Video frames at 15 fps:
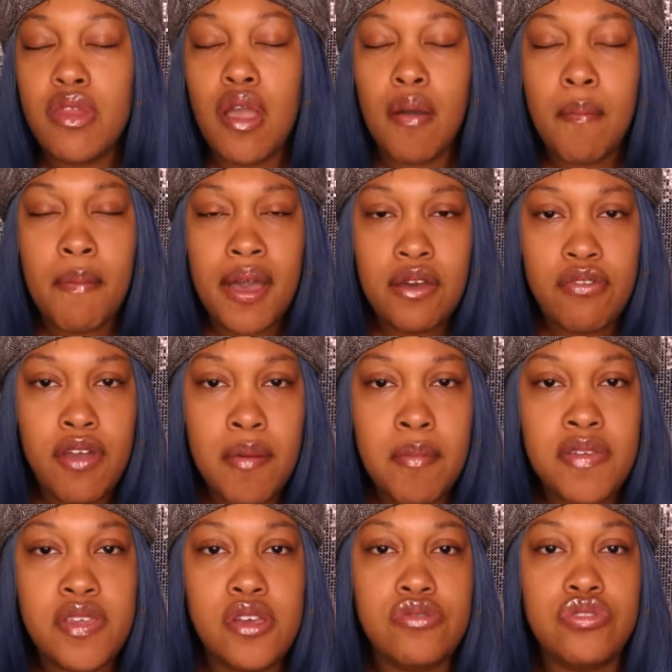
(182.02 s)
my
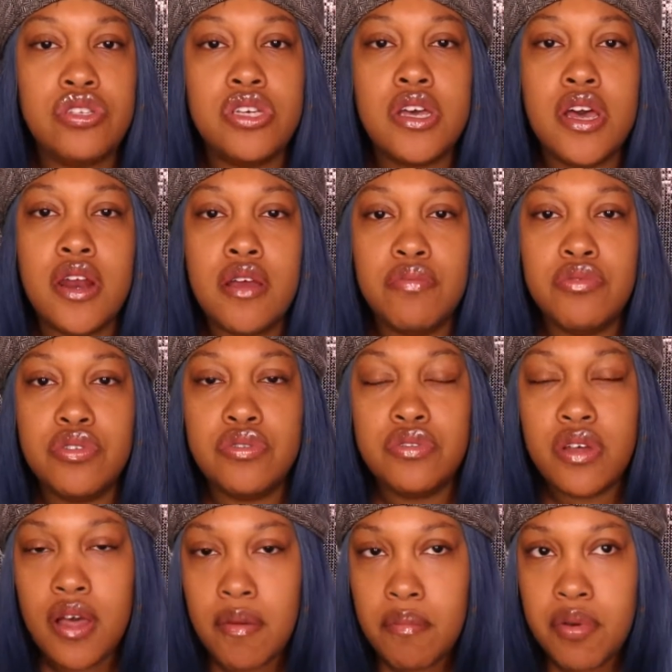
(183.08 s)
grandmother used to cut up
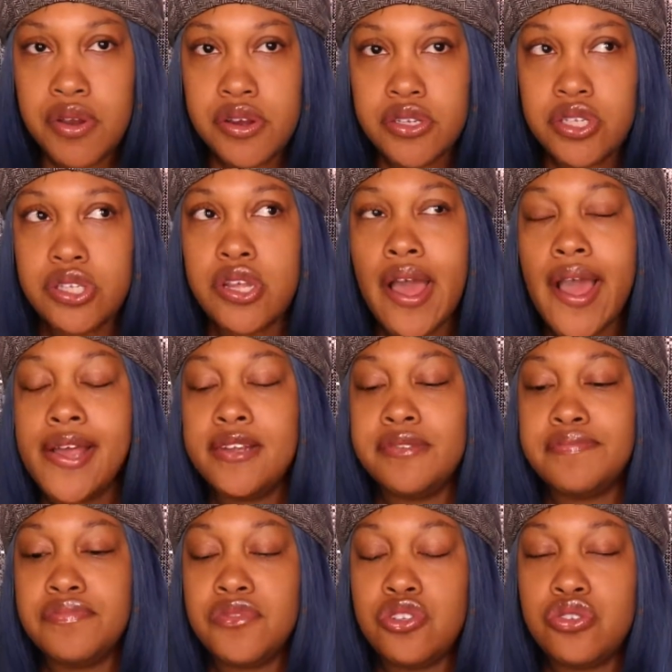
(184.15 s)
cucumbers.
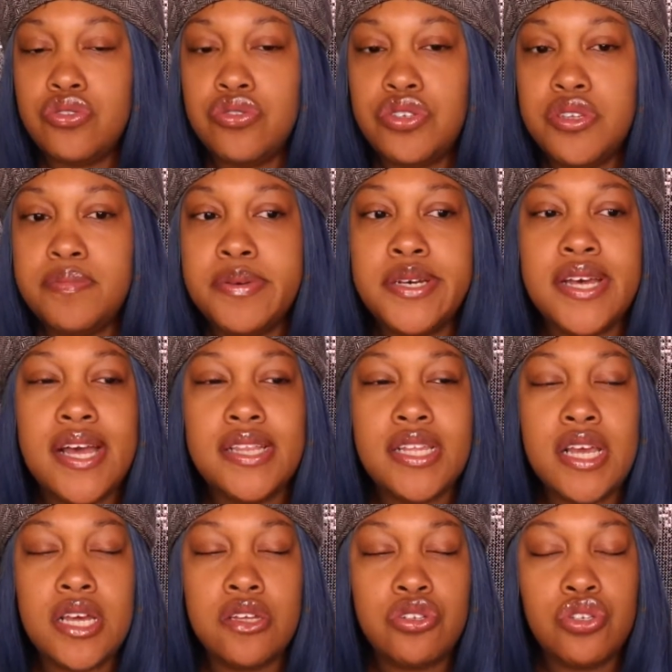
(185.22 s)
She used to put, I
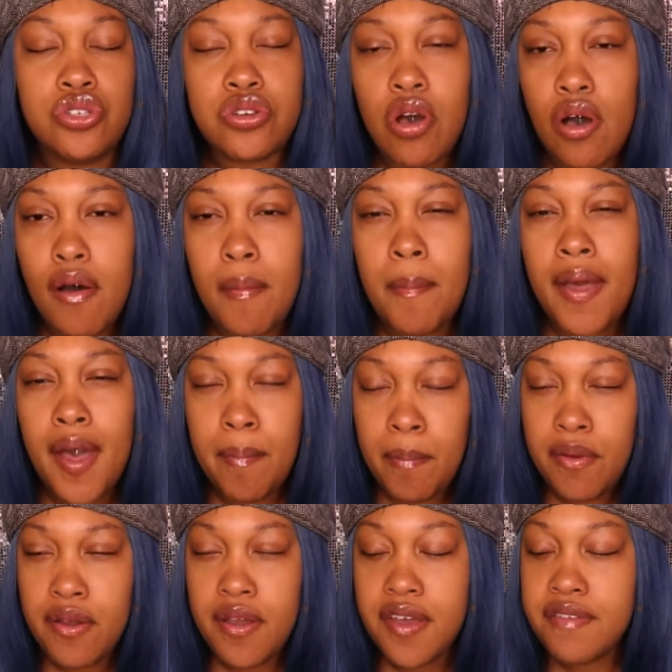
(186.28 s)
think, salt,
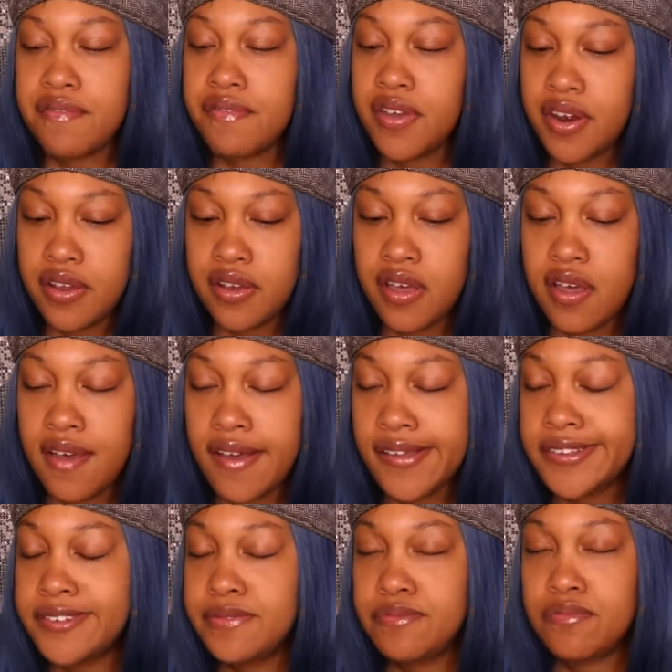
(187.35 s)
pepper, and vinegar
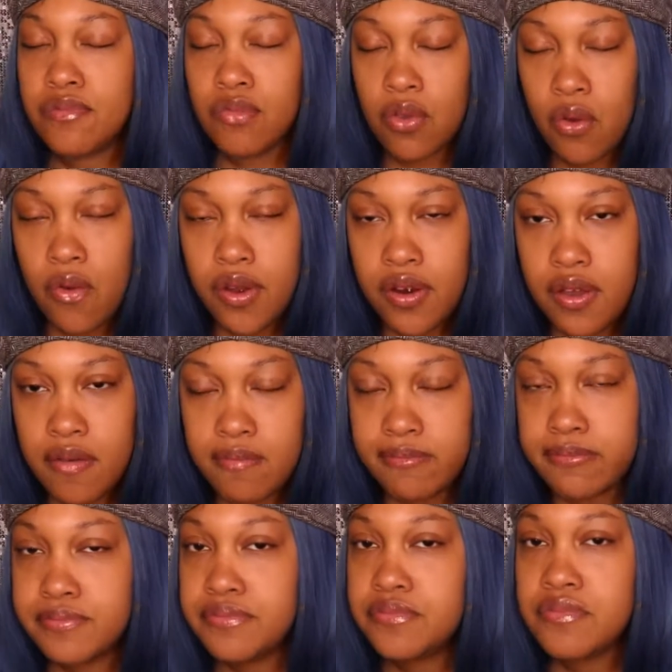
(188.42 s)
on them.
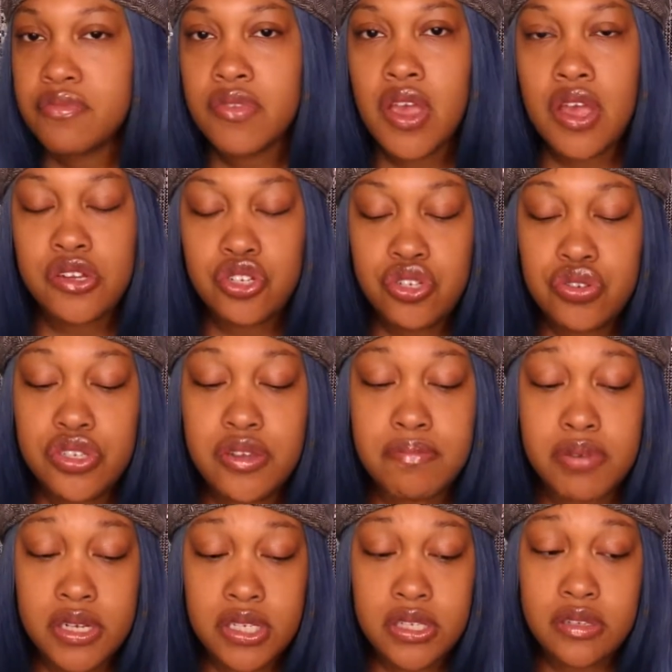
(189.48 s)
And she used to
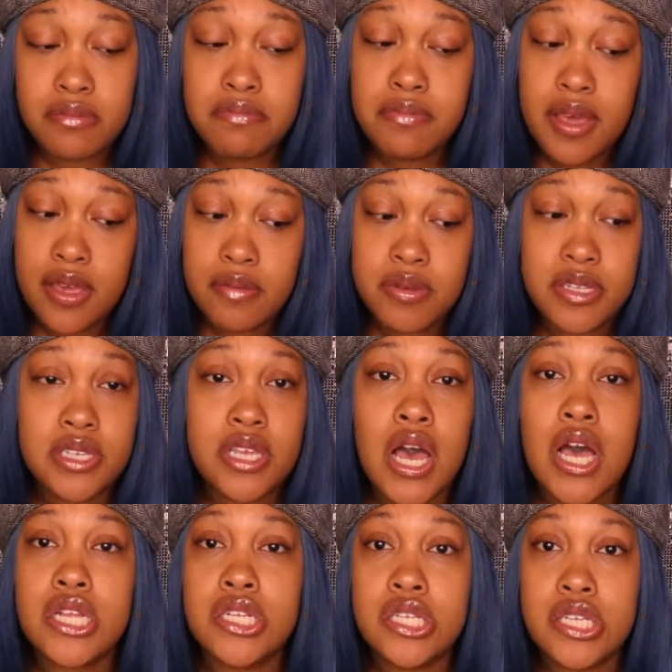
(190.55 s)
bust them babies
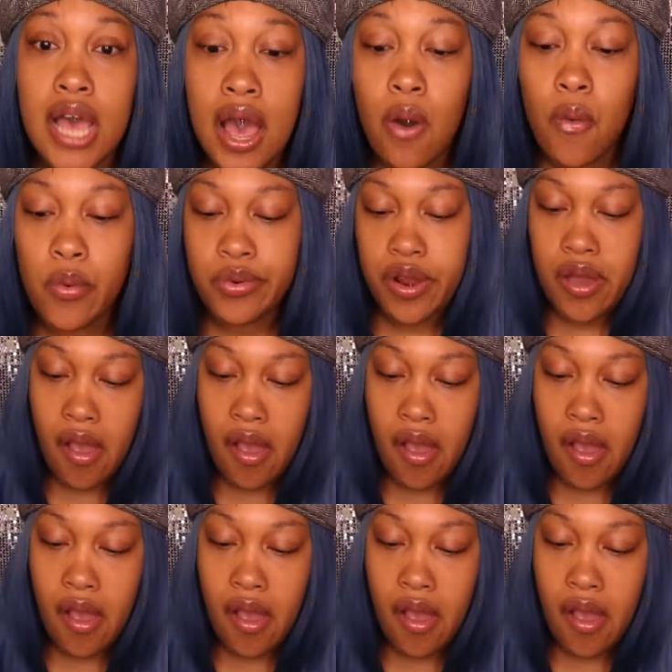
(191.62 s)
down.